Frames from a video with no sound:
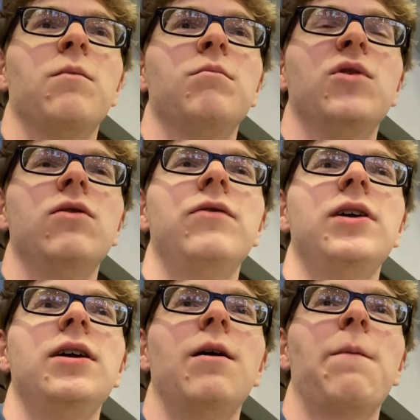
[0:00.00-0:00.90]

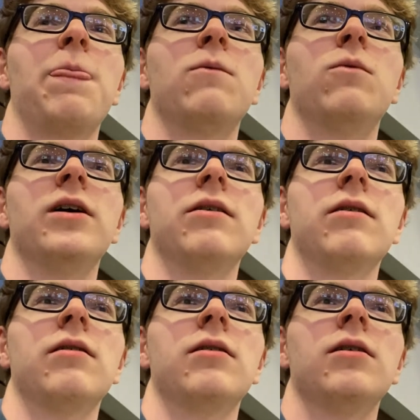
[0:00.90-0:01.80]
movie with
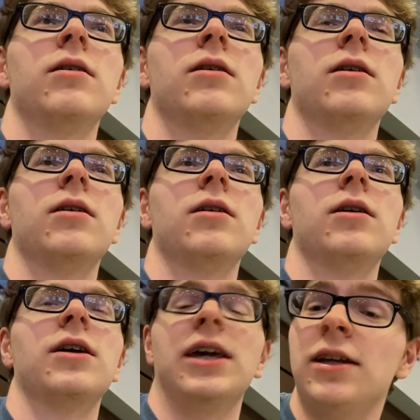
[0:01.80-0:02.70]

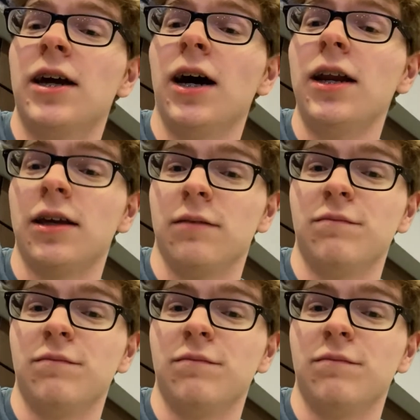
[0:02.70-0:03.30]
Kid Cudi.